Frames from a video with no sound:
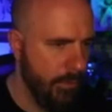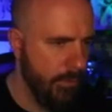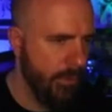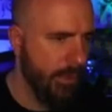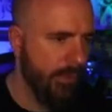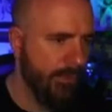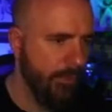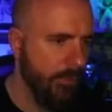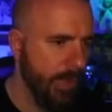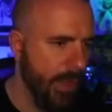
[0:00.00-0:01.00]
he got
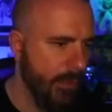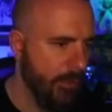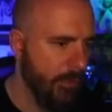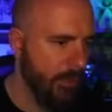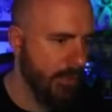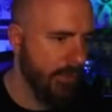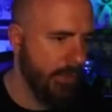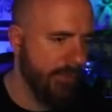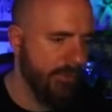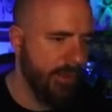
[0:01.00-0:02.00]
so bagged low key. Oh no,
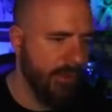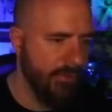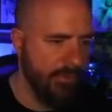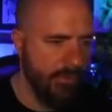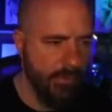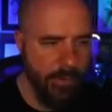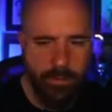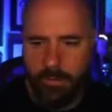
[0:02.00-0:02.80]
that's Josh. Never mind.